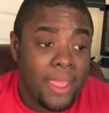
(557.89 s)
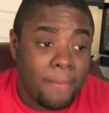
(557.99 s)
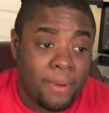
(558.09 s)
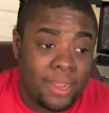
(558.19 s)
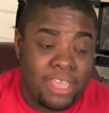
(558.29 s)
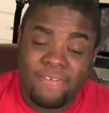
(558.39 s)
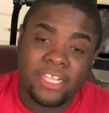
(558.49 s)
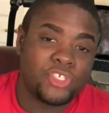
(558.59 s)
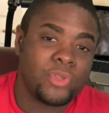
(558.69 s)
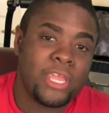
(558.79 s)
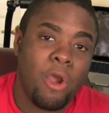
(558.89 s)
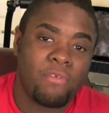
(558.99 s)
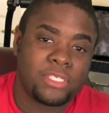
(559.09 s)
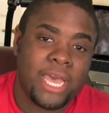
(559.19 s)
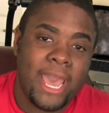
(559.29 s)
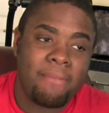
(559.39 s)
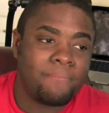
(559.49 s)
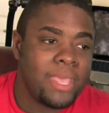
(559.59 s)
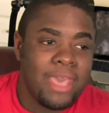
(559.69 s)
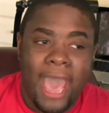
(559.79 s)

But eventually, over time,